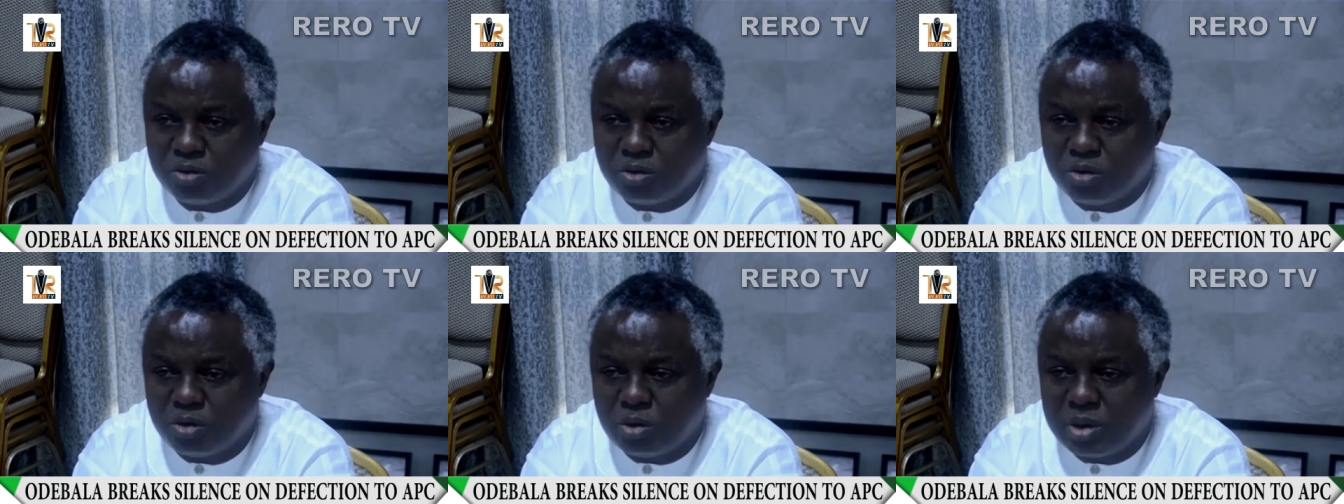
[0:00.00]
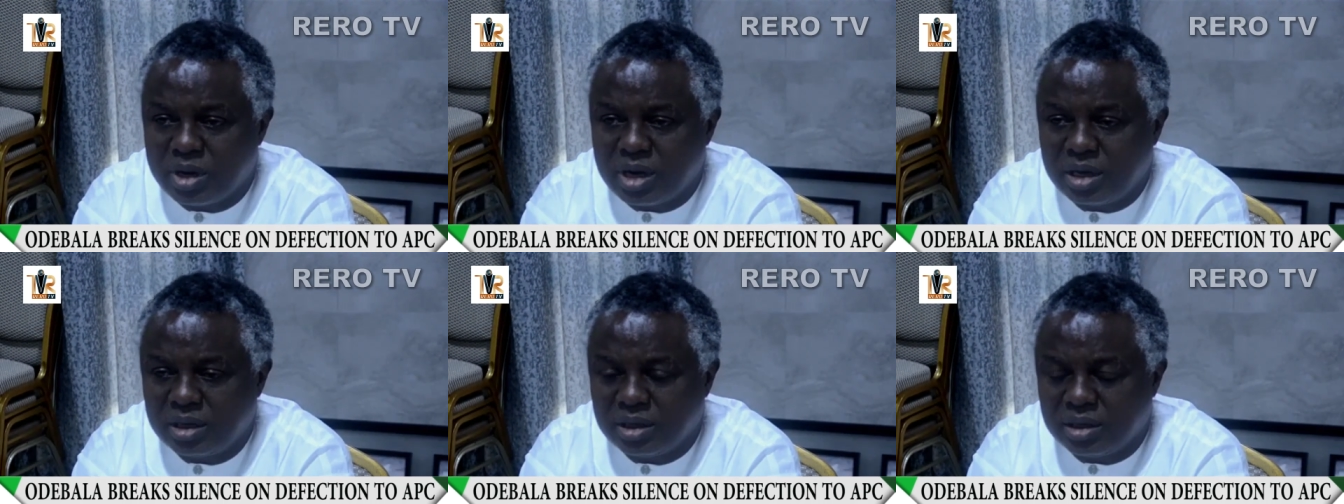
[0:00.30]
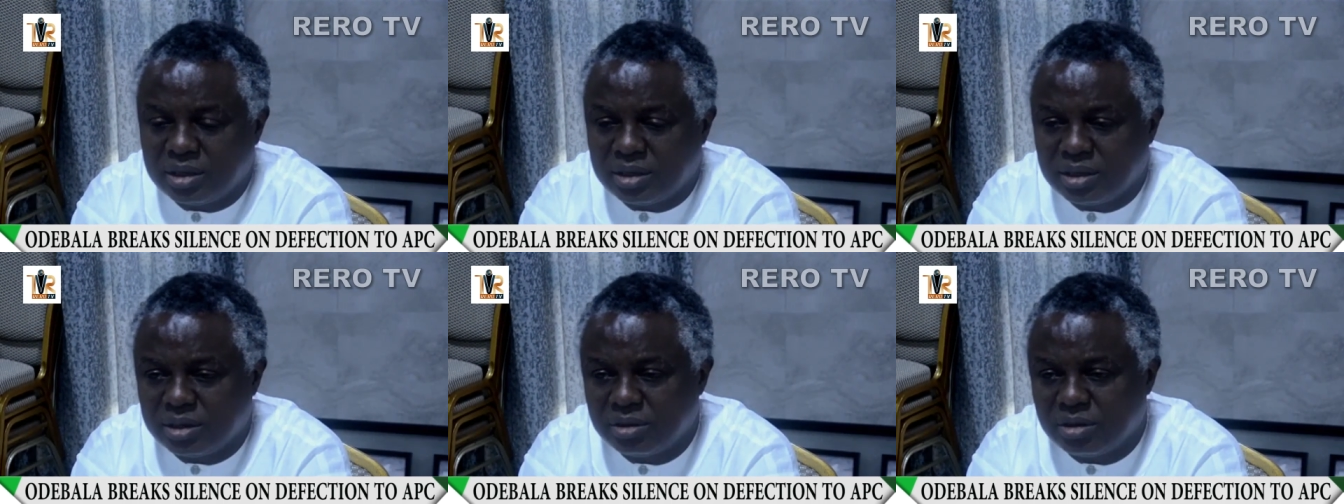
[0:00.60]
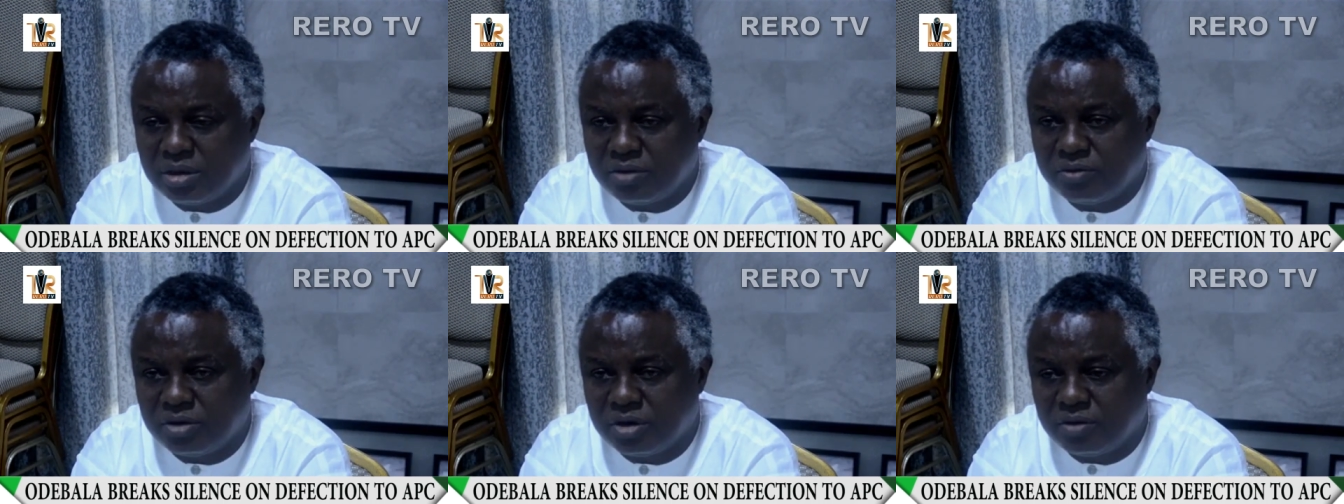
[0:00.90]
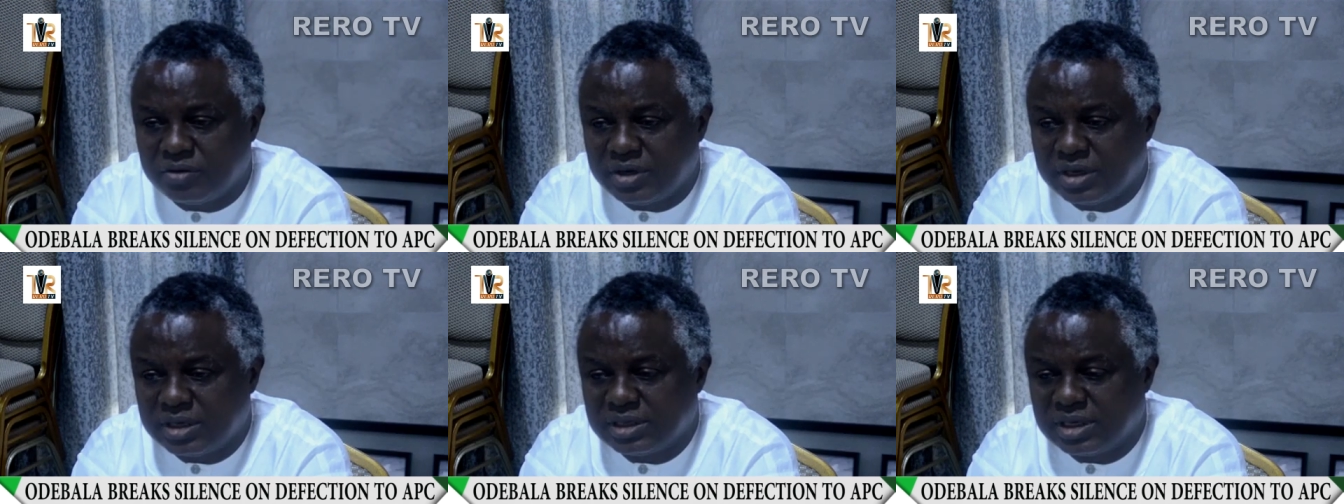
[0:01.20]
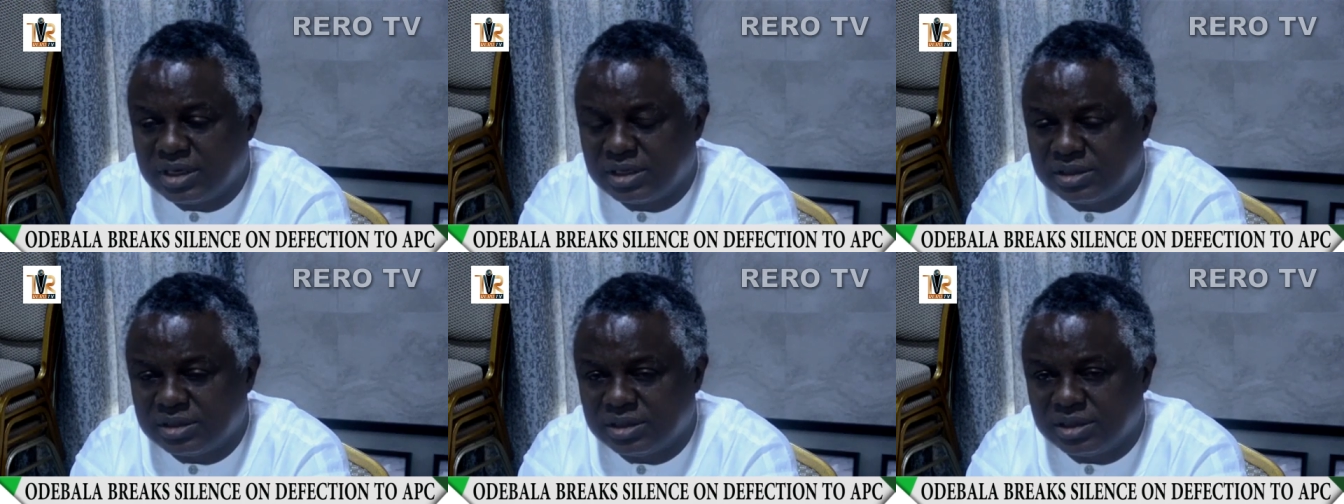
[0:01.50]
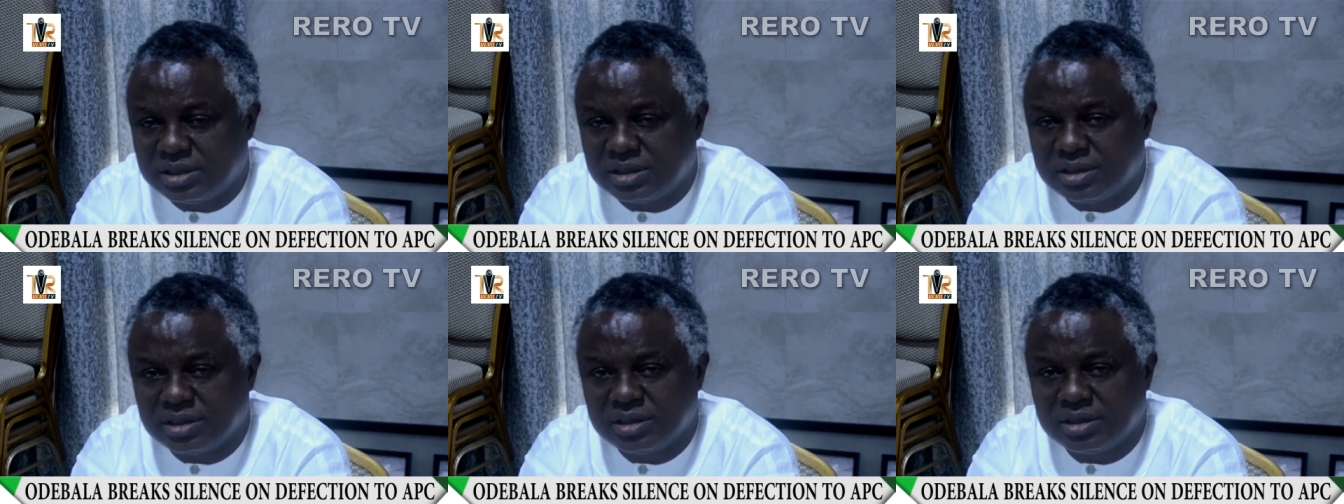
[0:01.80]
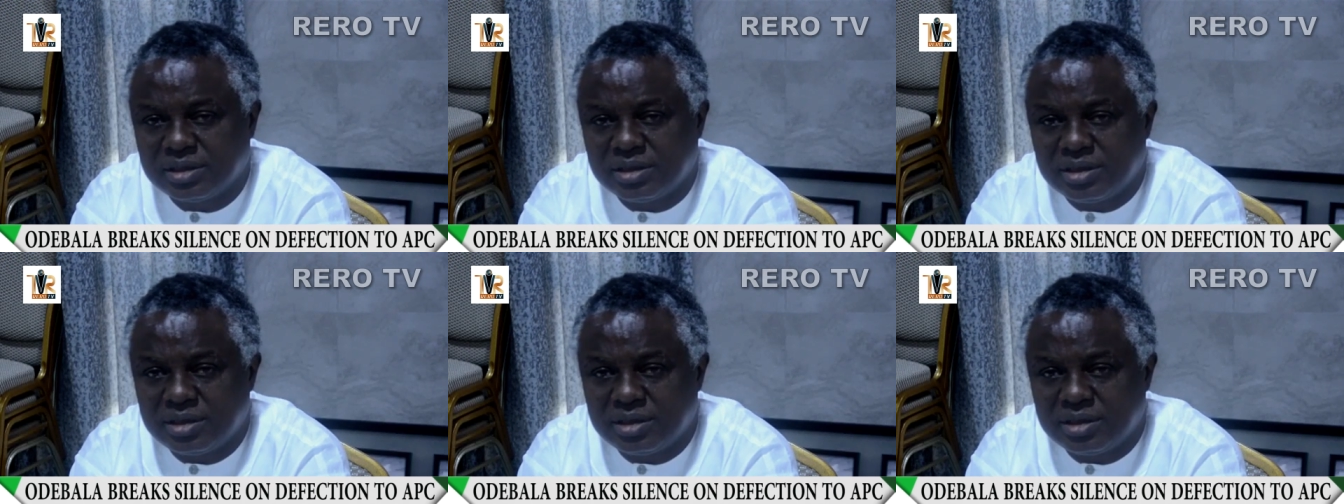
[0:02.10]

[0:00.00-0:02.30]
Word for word: Okowa, the governor of Delta State,